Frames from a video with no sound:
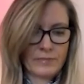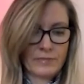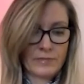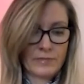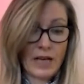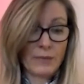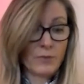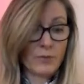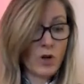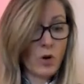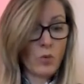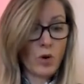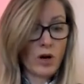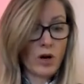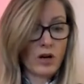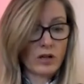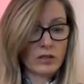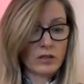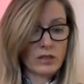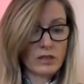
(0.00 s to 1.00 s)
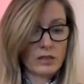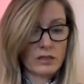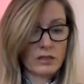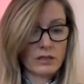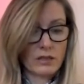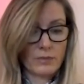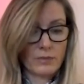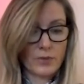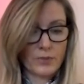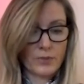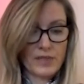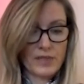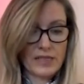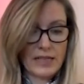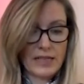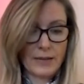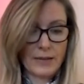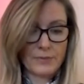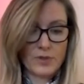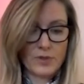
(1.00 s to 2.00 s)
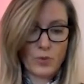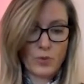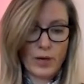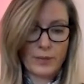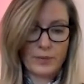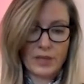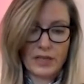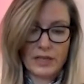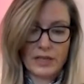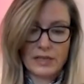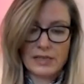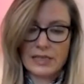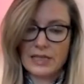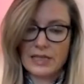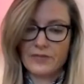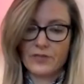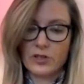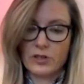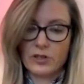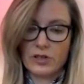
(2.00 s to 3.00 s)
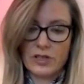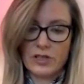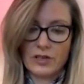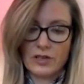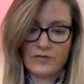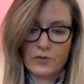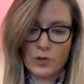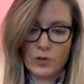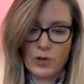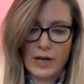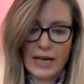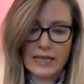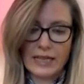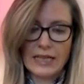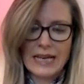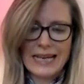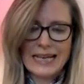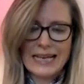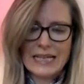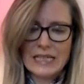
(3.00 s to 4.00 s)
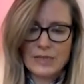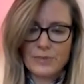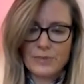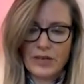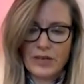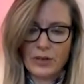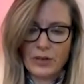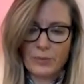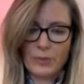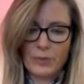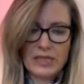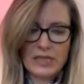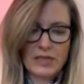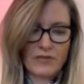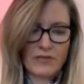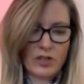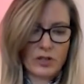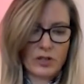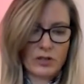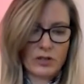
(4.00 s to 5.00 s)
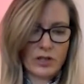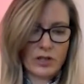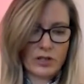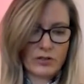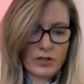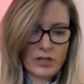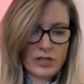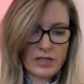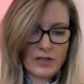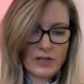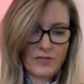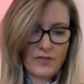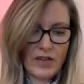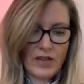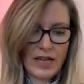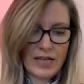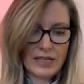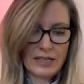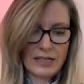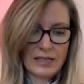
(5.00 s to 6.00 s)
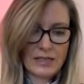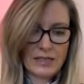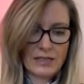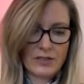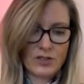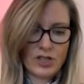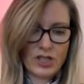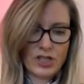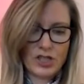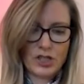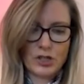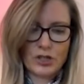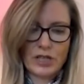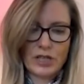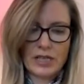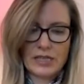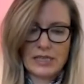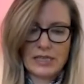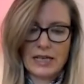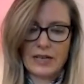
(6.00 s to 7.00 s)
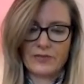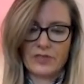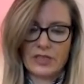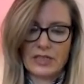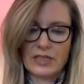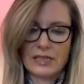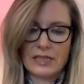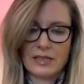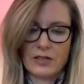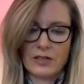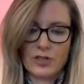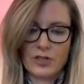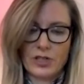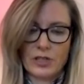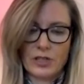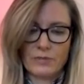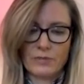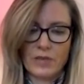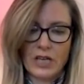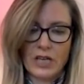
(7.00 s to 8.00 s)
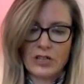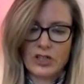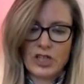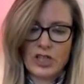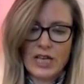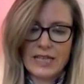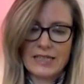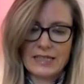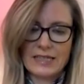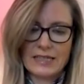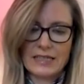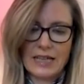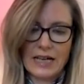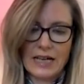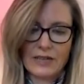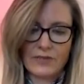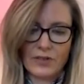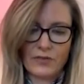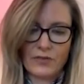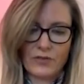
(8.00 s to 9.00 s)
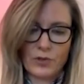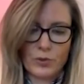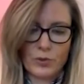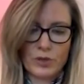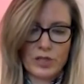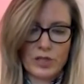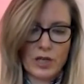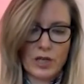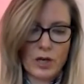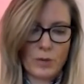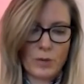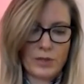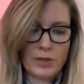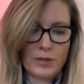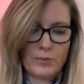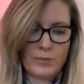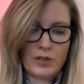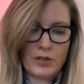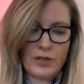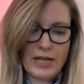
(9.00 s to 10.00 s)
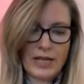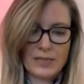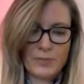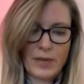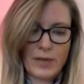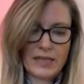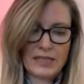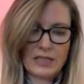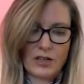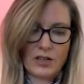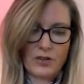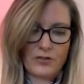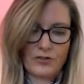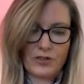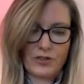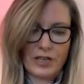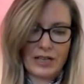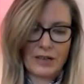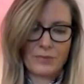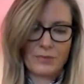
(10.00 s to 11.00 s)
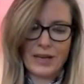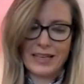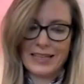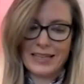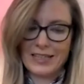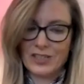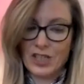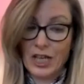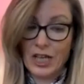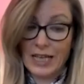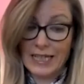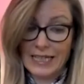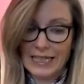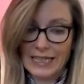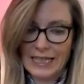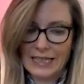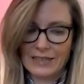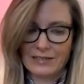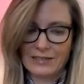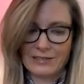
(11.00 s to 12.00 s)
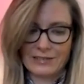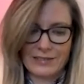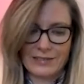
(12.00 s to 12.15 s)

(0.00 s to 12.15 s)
I'm not what? Her mum snapped, wiping her sleeve across her forehead, smearing bits of gunk across her face. She shook herself to dislodge them, Chester diving forward to gobble up the unexpected offering, making Janie giggle.